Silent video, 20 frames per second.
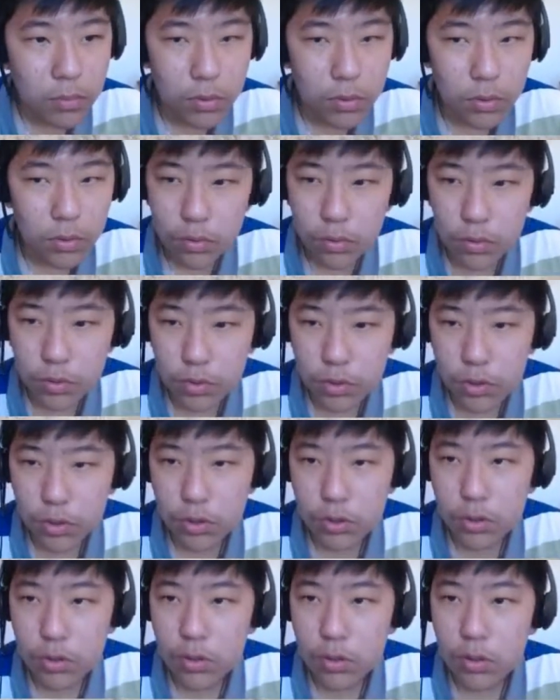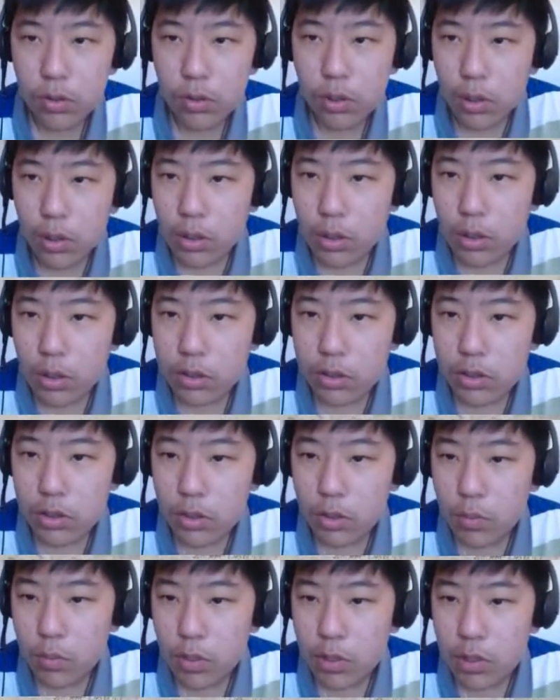Pollution.
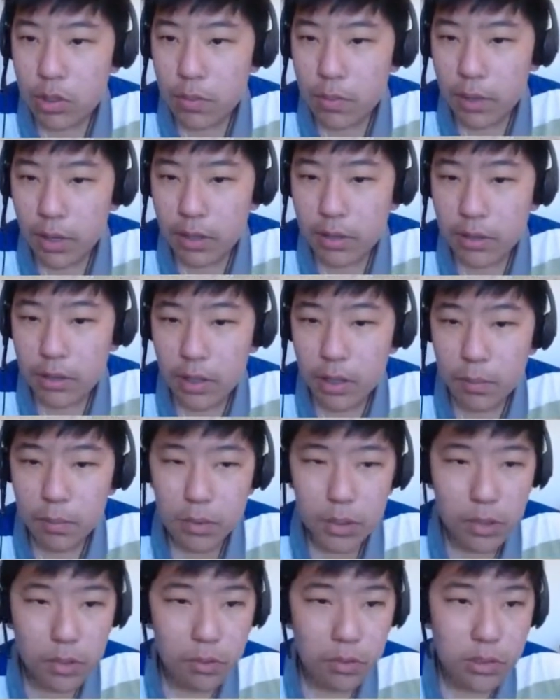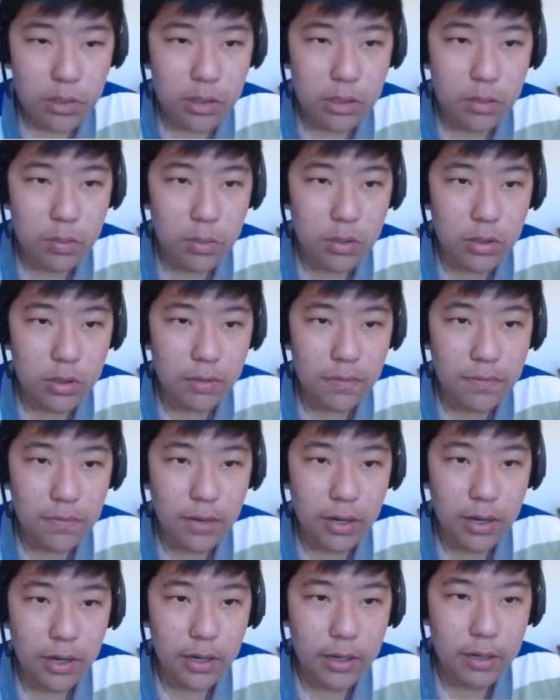Still mostly back there, but otherwise it's mostly
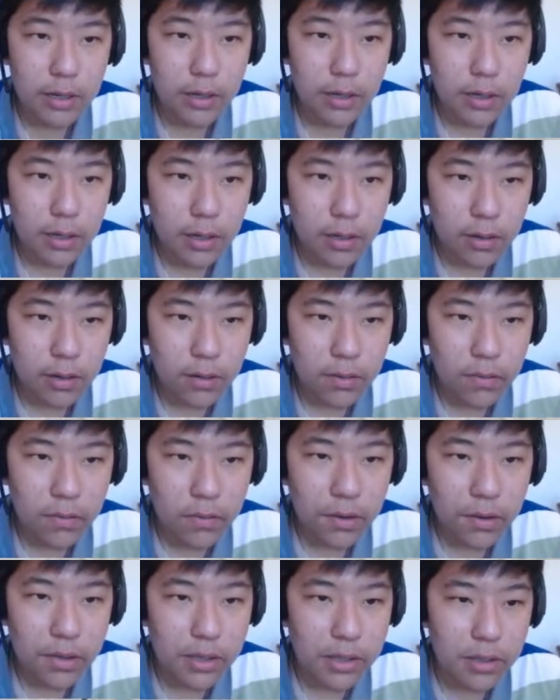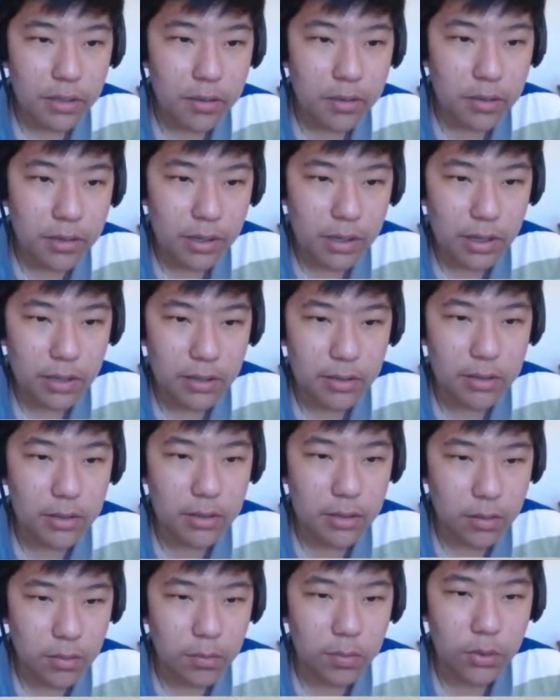fine. Very
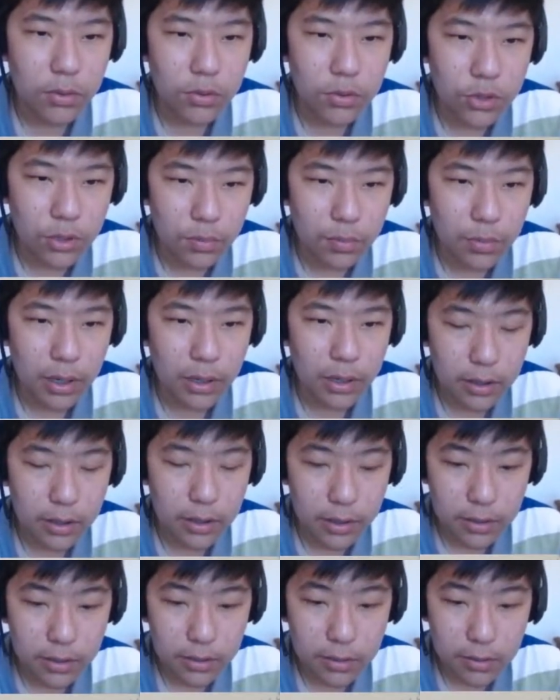dense pollution back here.